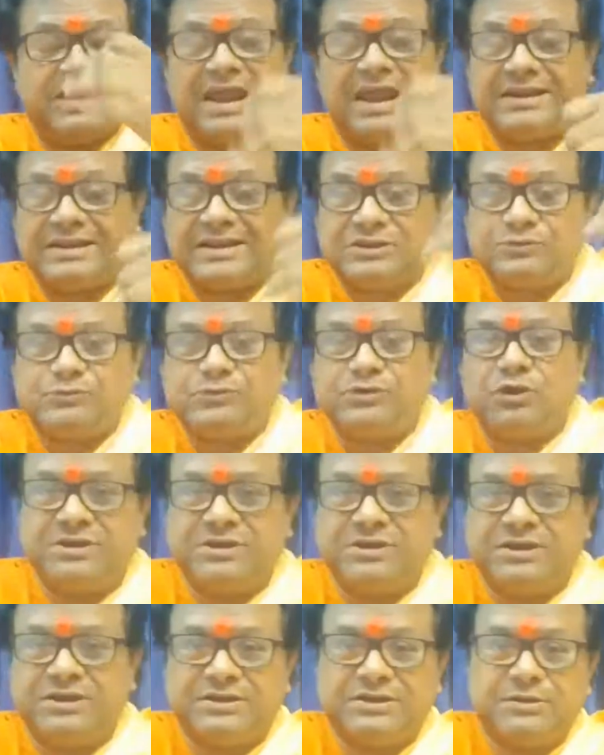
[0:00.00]
attached with
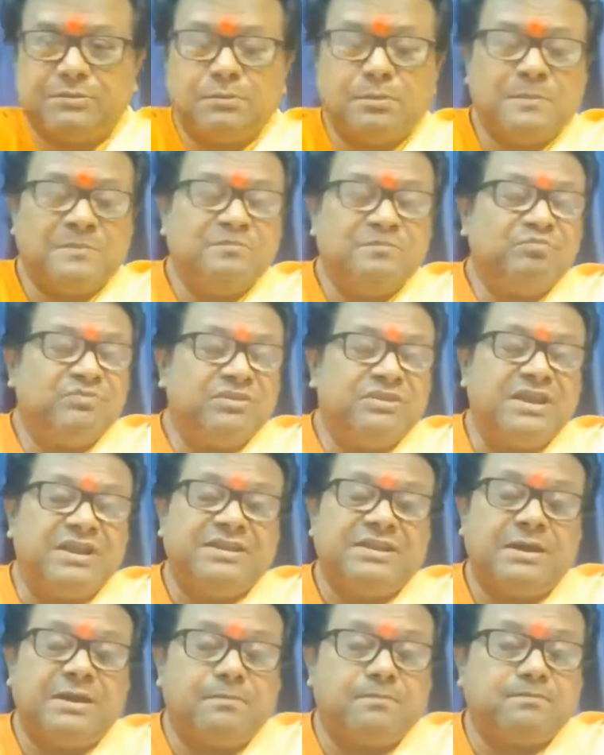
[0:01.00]
object,
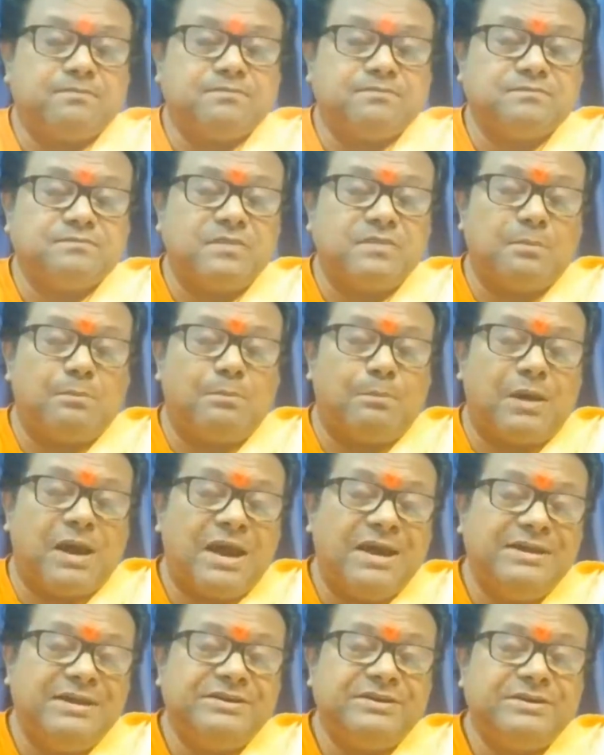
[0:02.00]
then
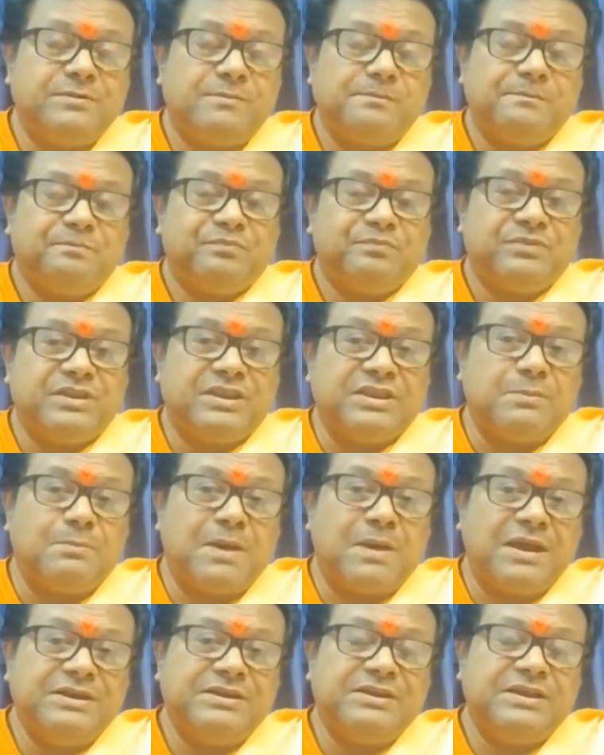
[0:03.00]
mind
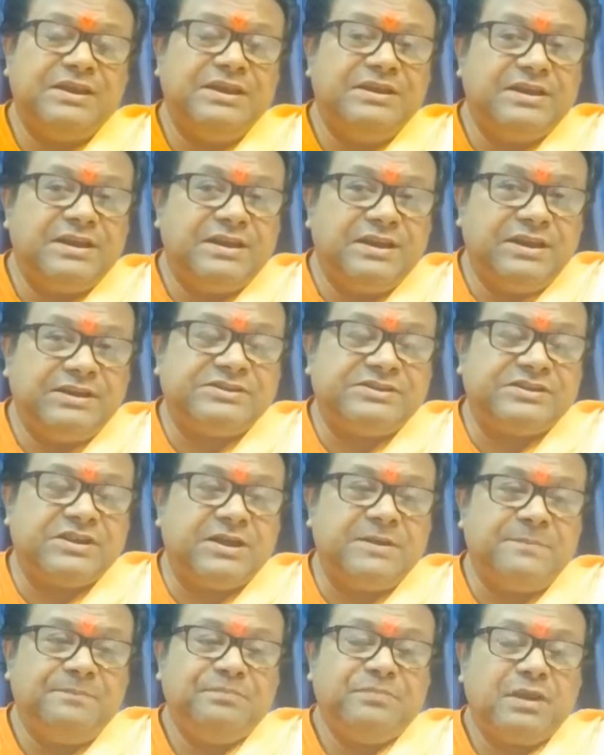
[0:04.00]
the mind inherits
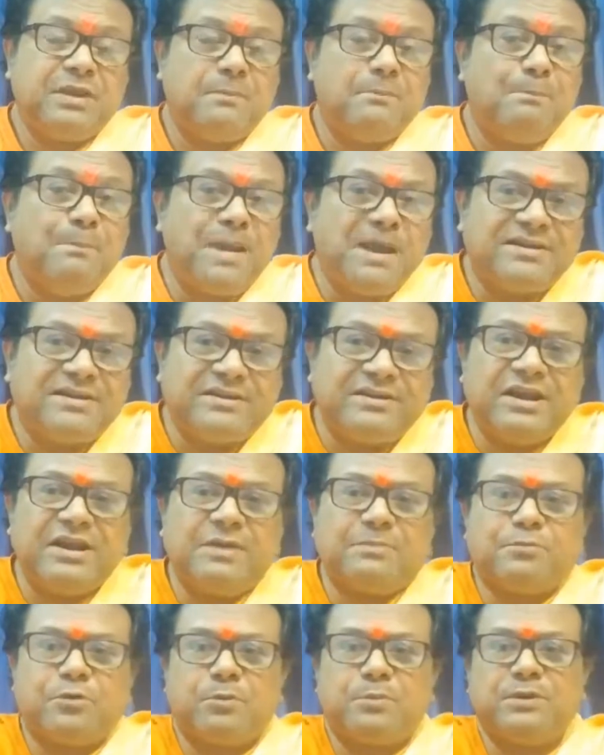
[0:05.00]
the
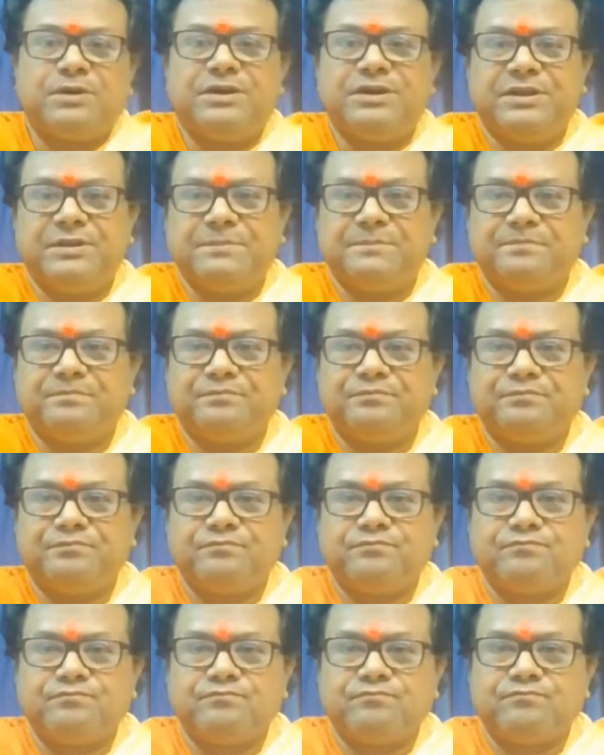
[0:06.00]
material property.
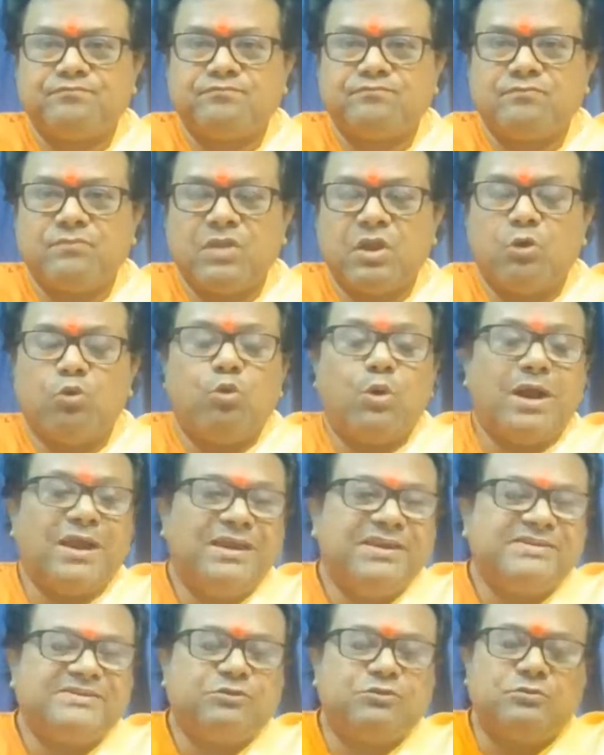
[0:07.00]
Why
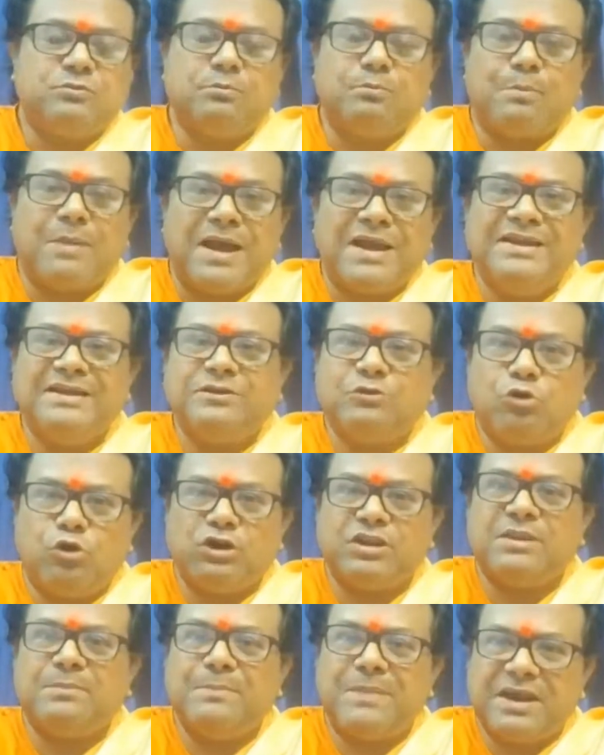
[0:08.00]
is mind
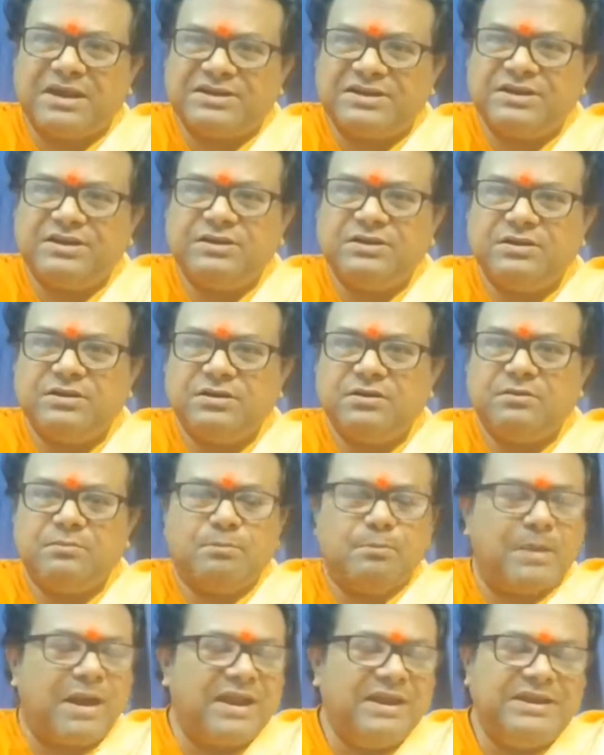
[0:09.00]
called the matter?
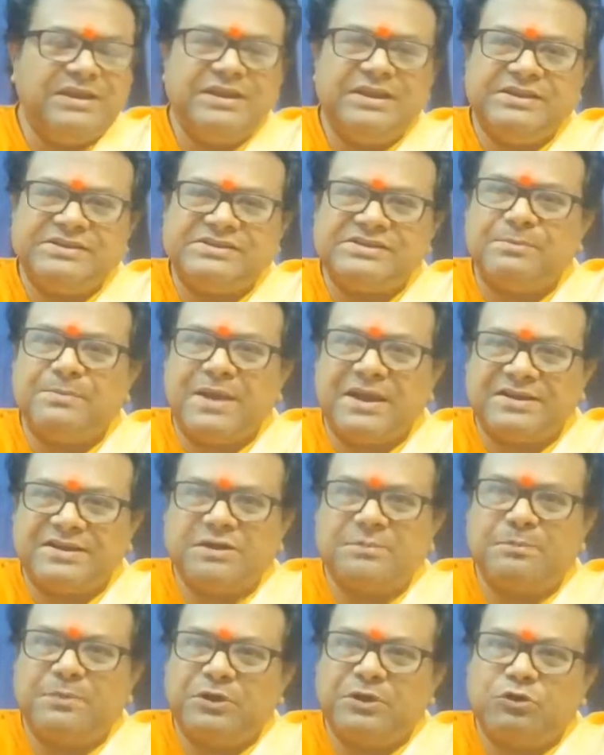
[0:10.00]
Mind is the
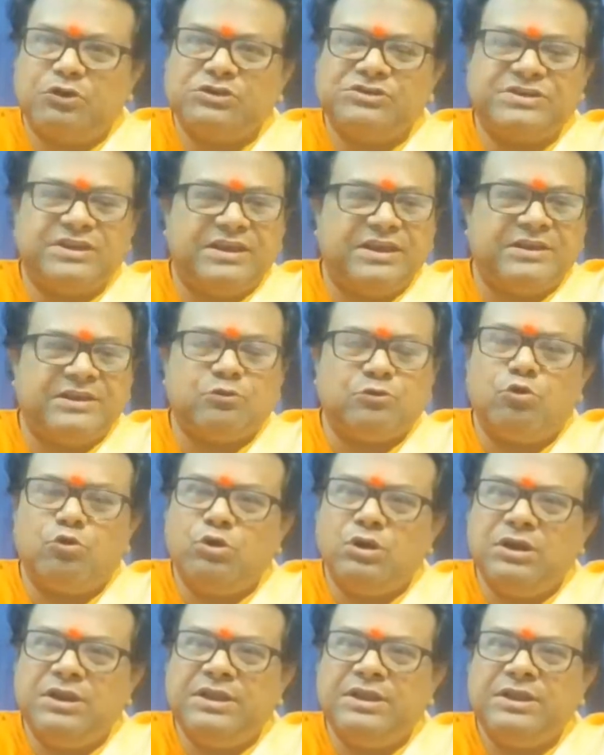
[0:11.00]
matter because it
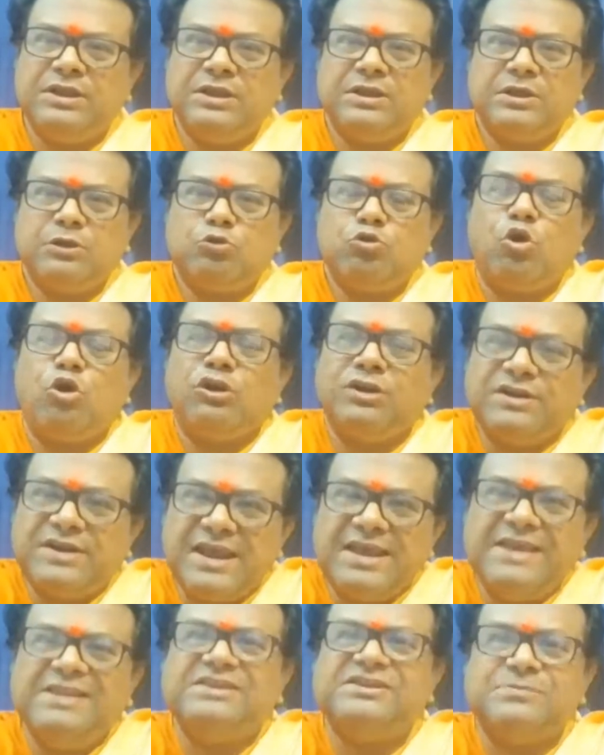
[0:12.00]
only
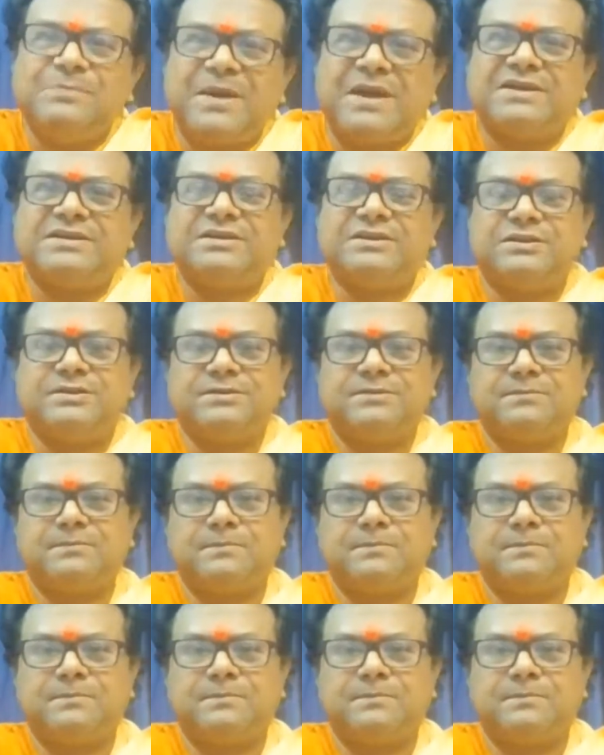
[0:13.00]
contains matter.